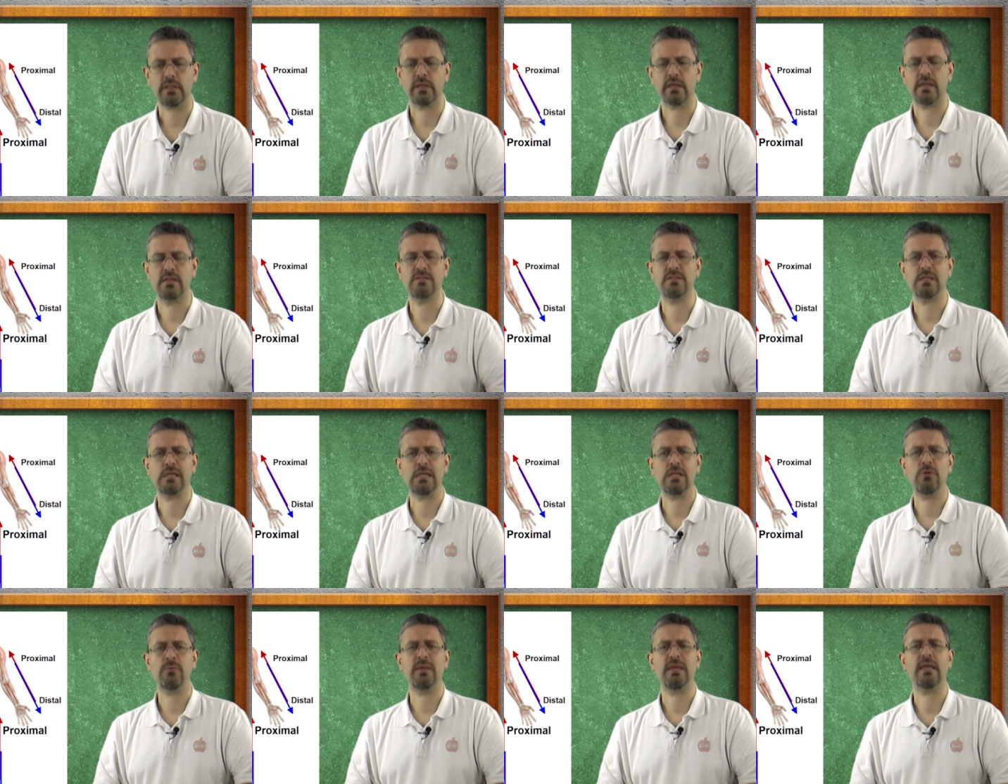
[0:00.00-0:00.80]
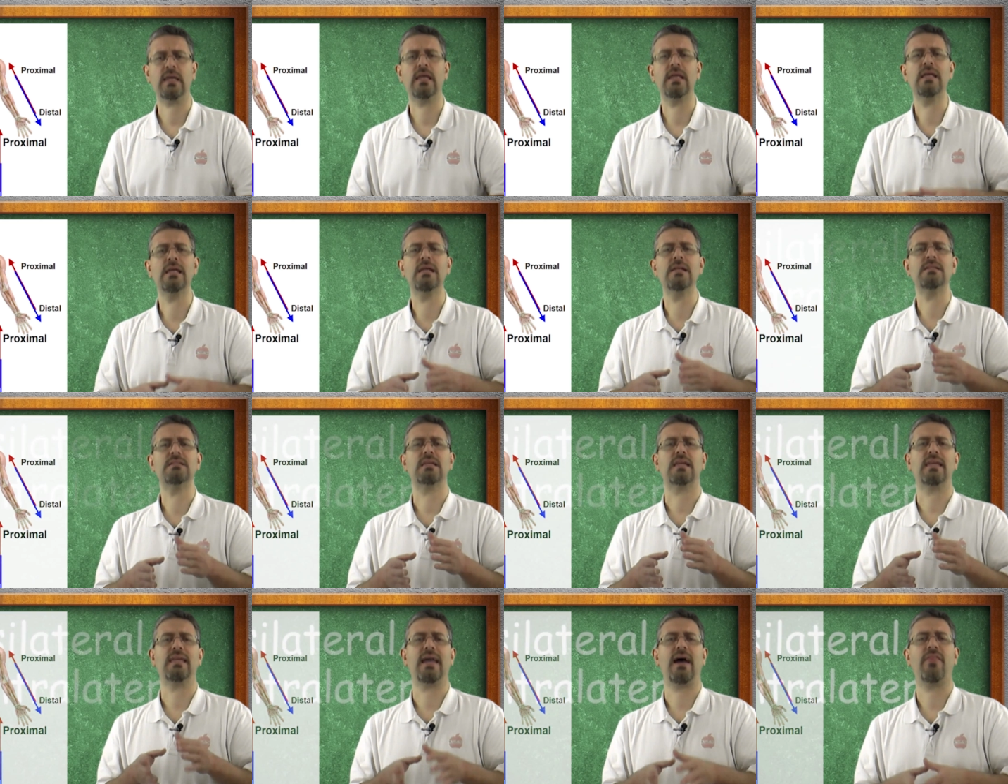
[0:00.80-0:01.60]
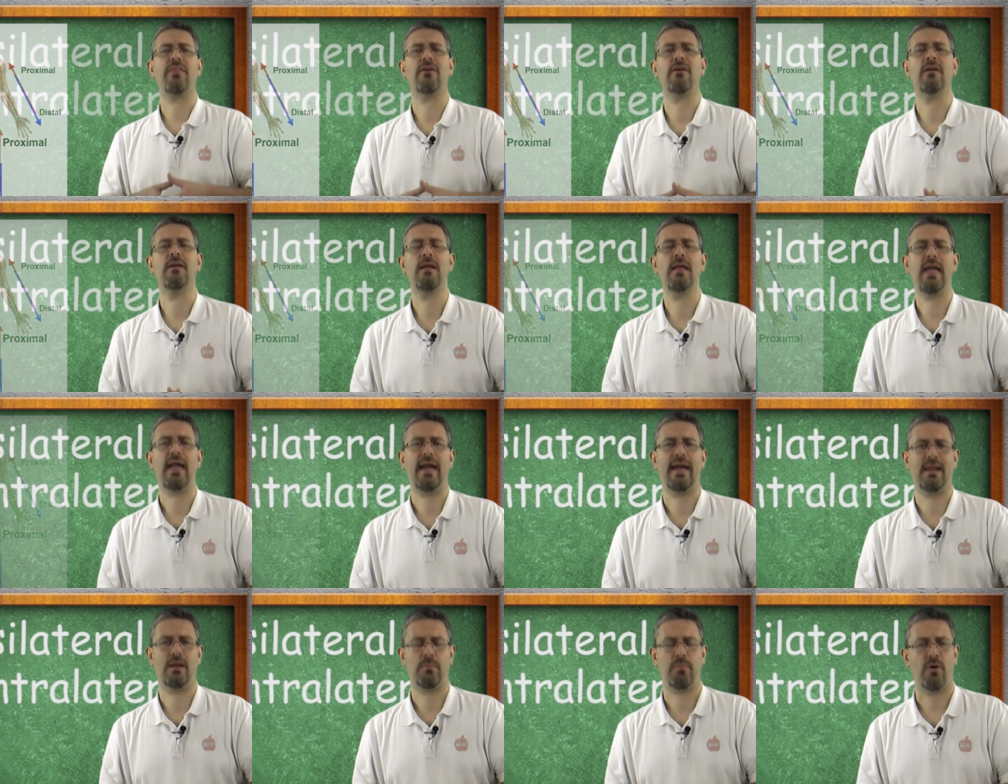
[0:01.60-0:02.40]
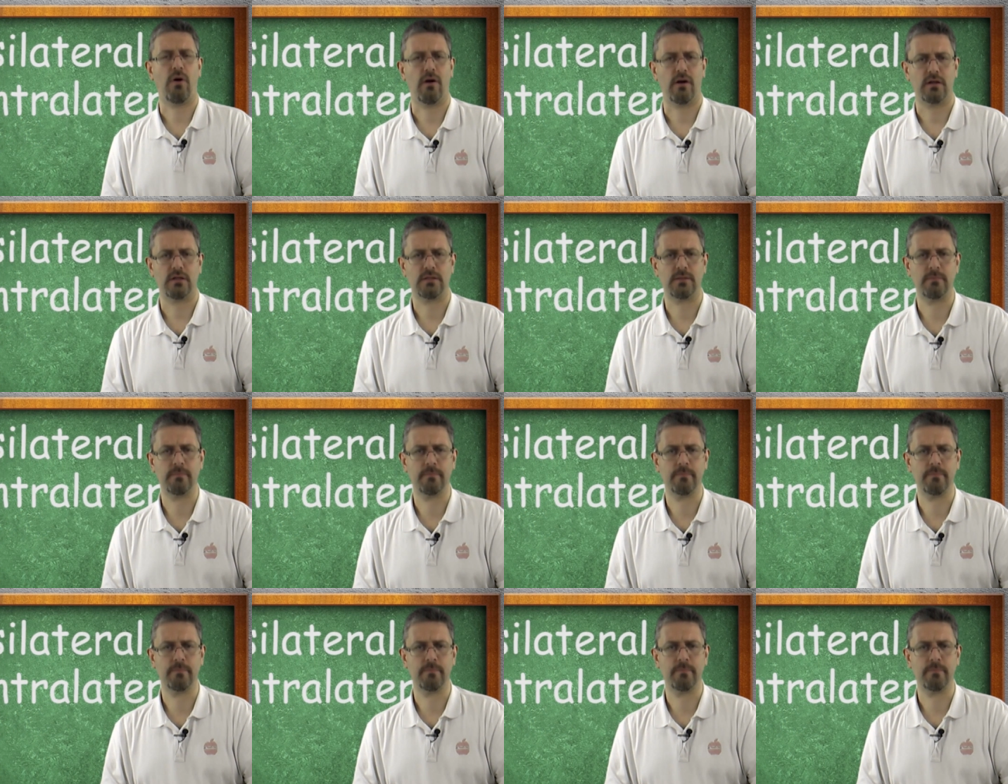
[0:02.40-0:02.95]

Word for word: Continuing together and apart.